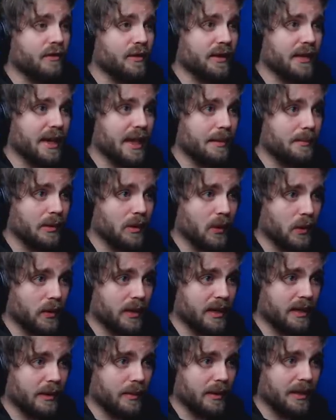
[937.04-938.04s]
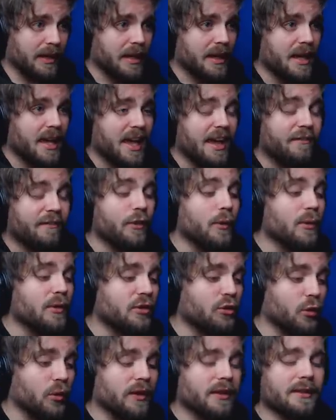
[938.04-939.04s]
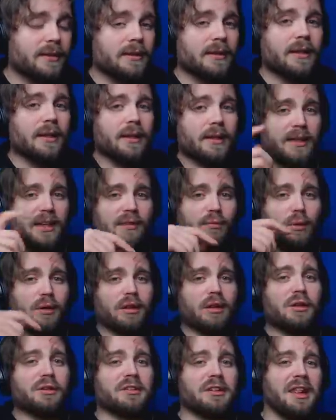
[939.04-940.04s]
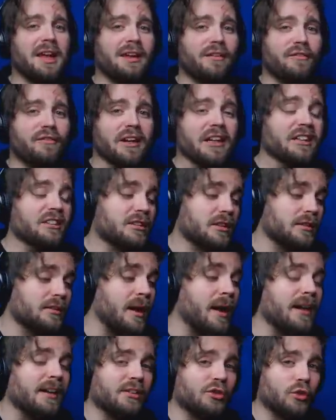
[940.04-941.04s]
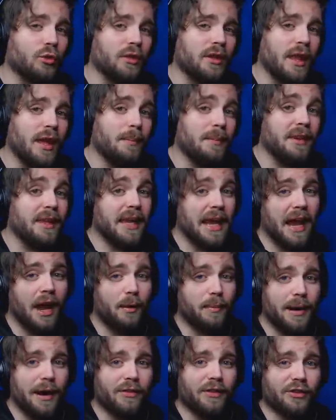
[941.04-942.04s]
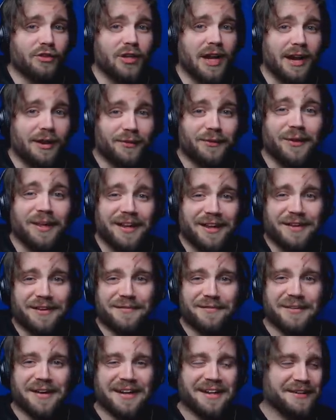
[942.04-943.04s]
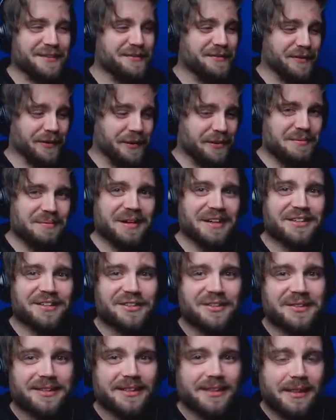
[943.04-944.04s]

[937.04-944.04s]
for the game a lot, anyway. If you enjoyed it, leave one of those like things because I enjoy them and they help out the channel. Thank you very much.